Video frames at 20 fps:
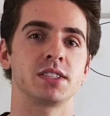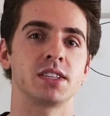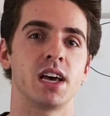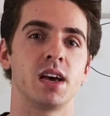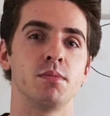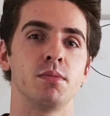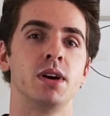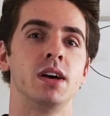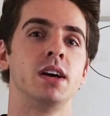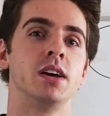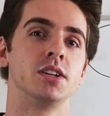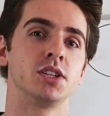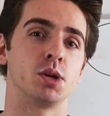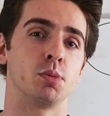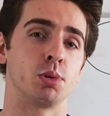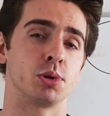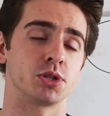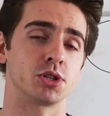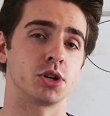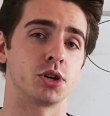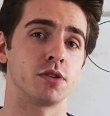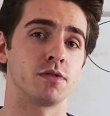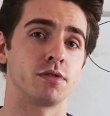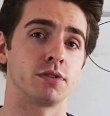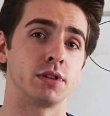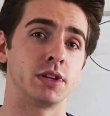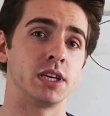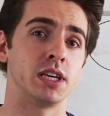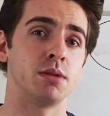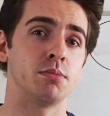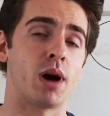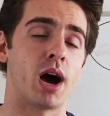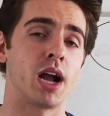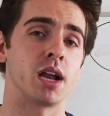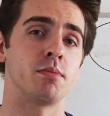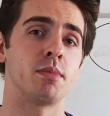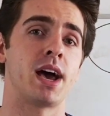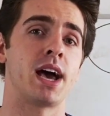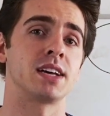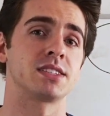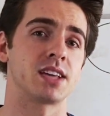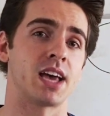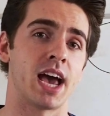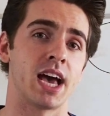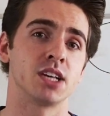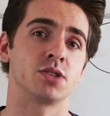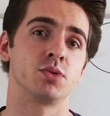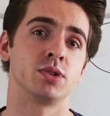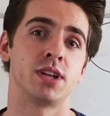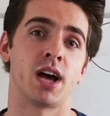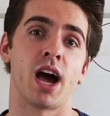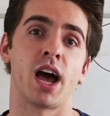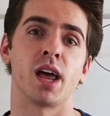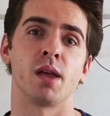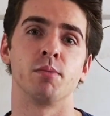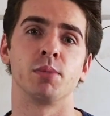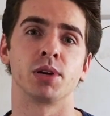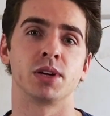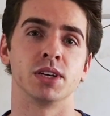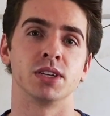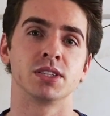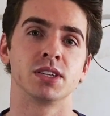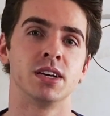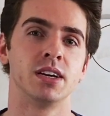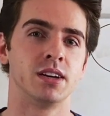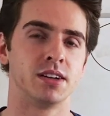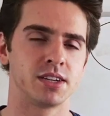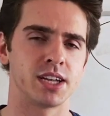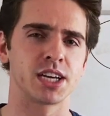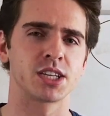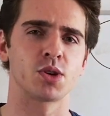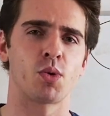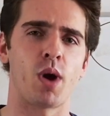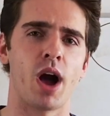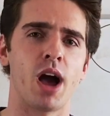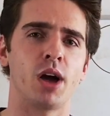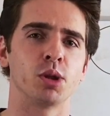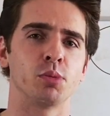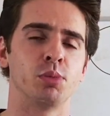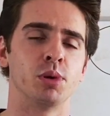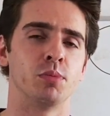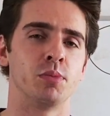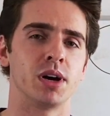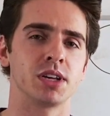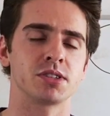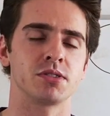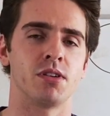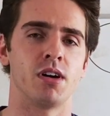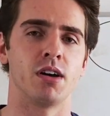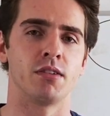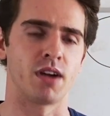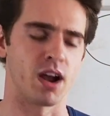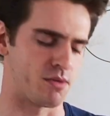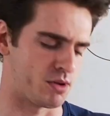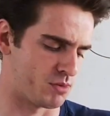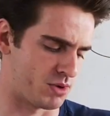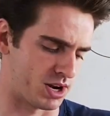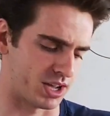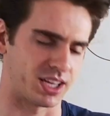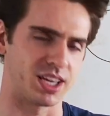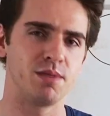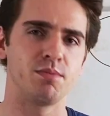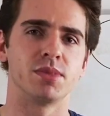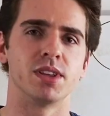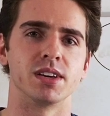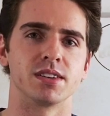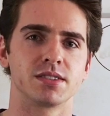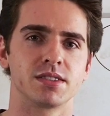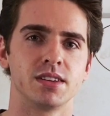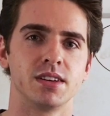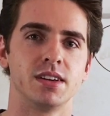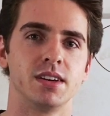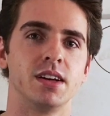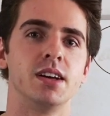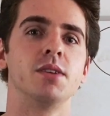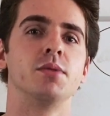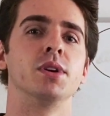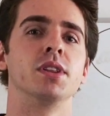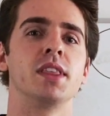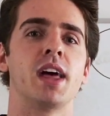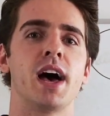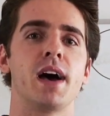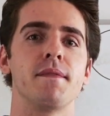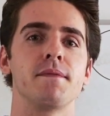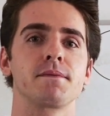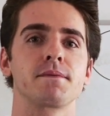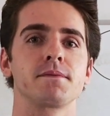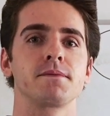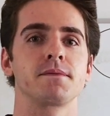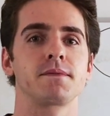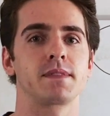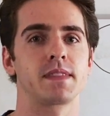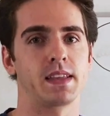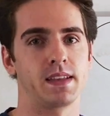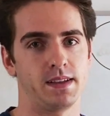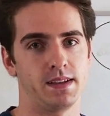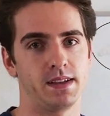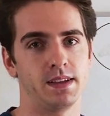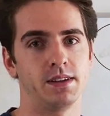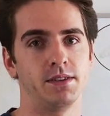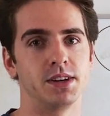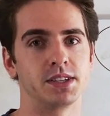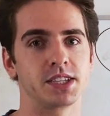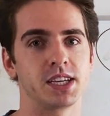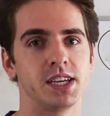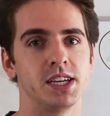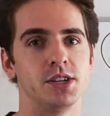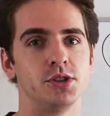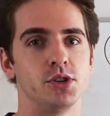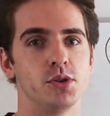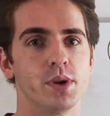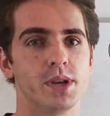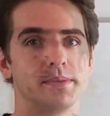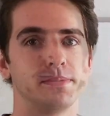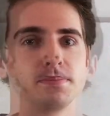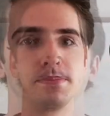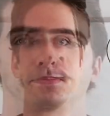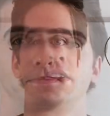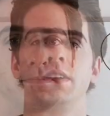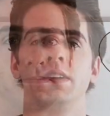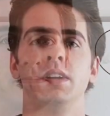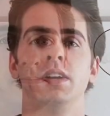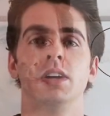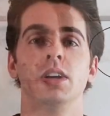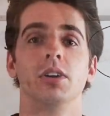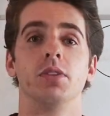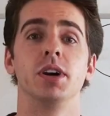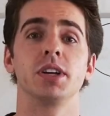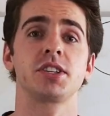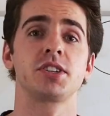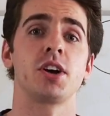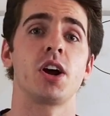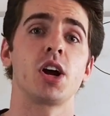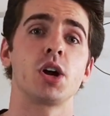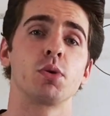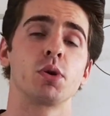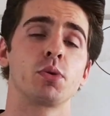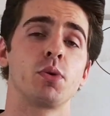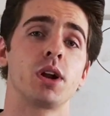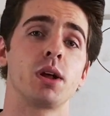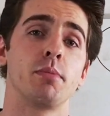them to preserve lean body mass as we diet, because it takes a while to put muscle on, right? We want to keep this. With that, let's get into it. Let's start with what a